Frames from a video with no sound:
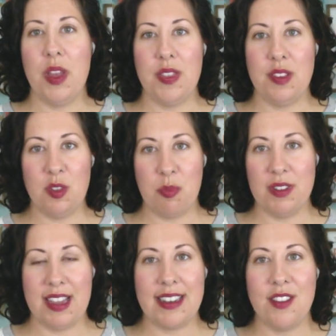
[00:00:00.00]
with
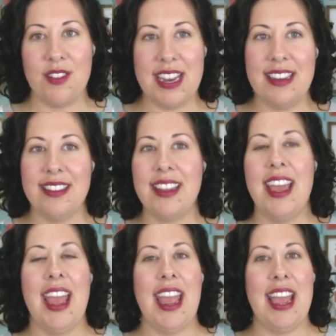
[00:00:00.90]
sports activities.
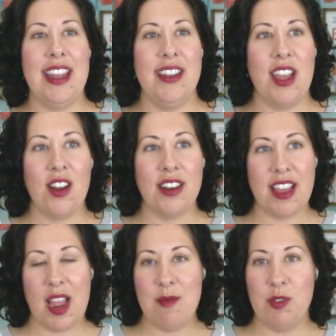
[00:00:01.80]
And there
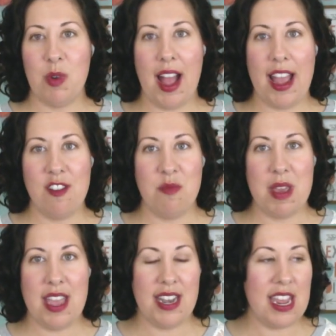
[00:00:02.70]
are times where I
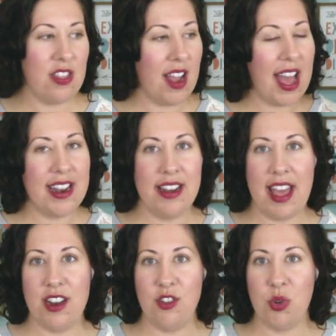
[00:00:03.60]
have been either at
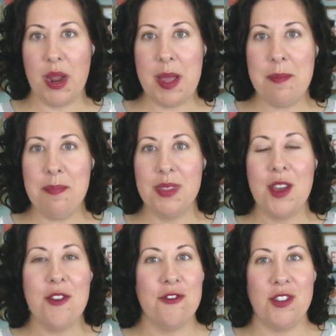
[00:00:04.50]
an auditorium
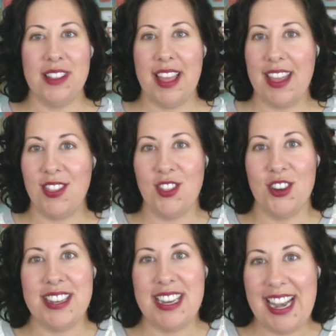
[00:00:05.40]
for
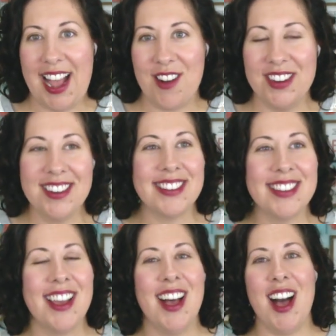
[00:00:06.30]
like 13
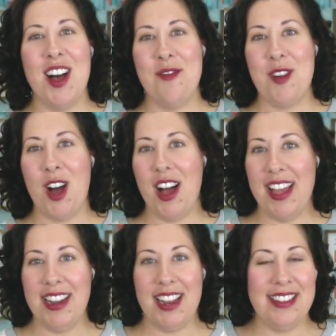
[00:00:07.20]
hours
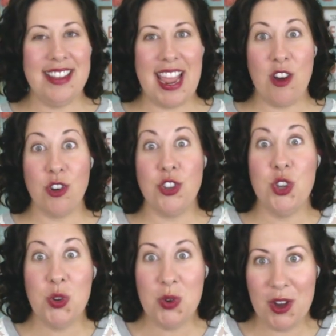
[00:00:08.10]
on a day or
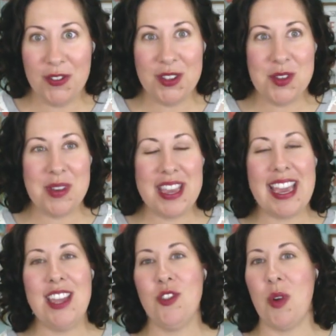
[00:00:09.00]
two over the
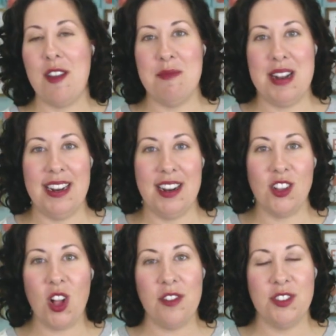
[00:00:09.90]
weekend, or I've been at
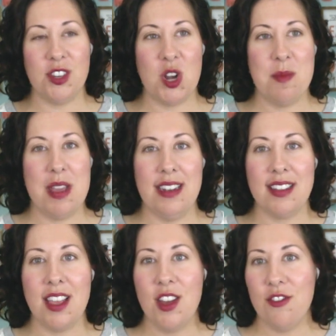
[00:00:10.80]
a golf
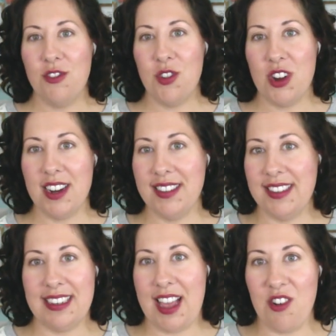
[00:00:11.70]
tournament
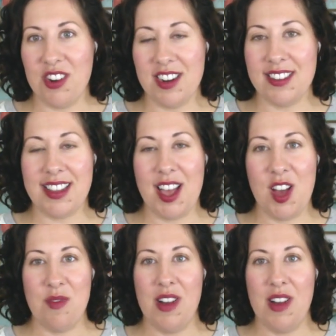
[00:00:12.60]
for 6 hours.